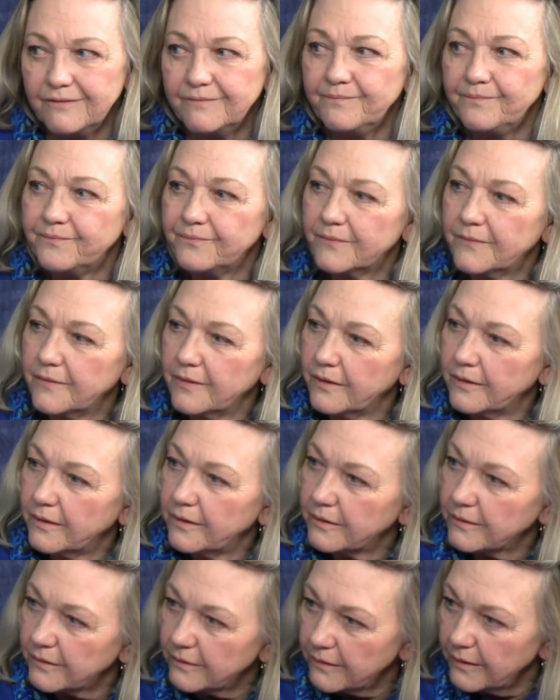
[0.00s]
very
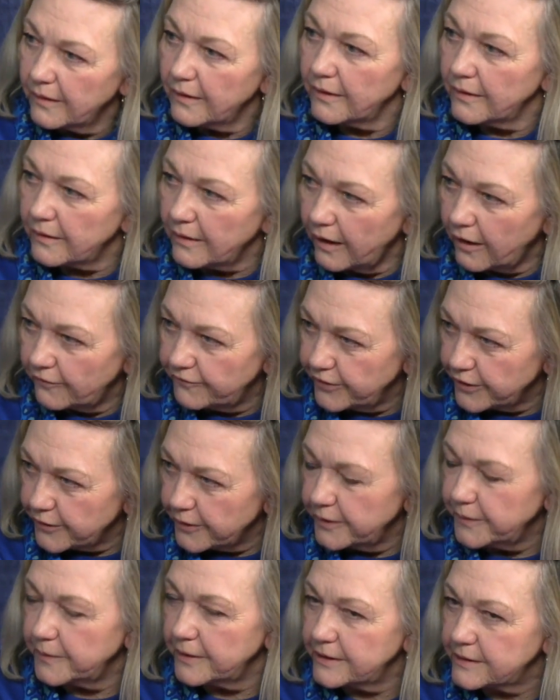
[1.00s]
recent, isn't it? All
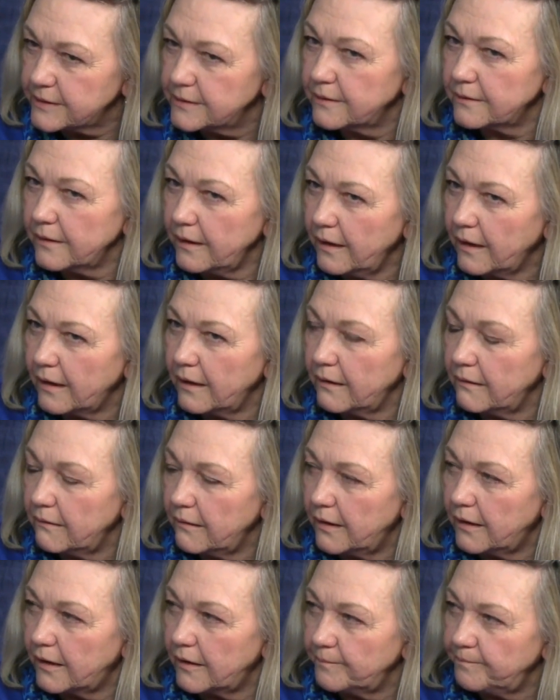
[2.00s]
very recent. Yeah. And
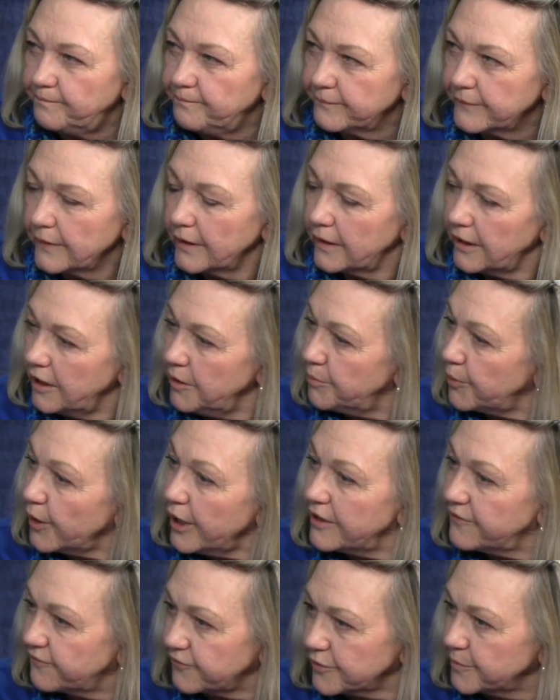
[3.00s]
um, he
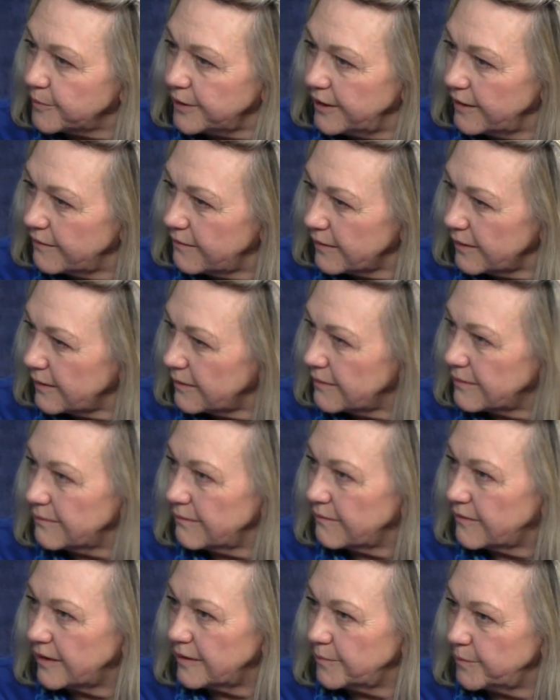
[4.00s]
prayed for me that
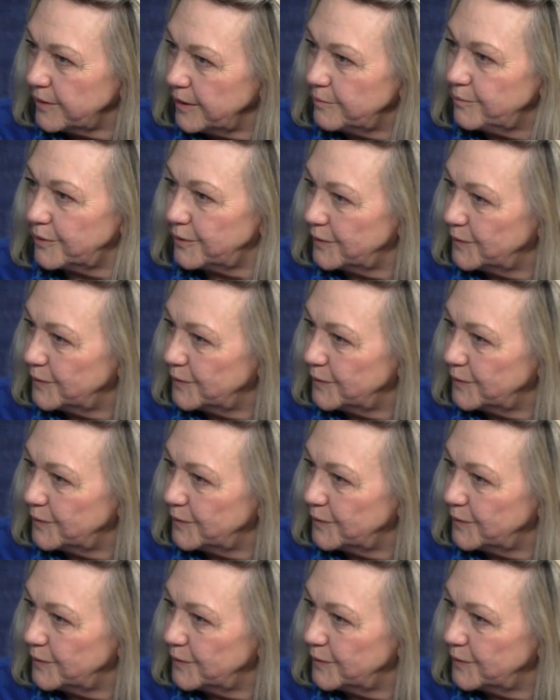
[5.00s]
that people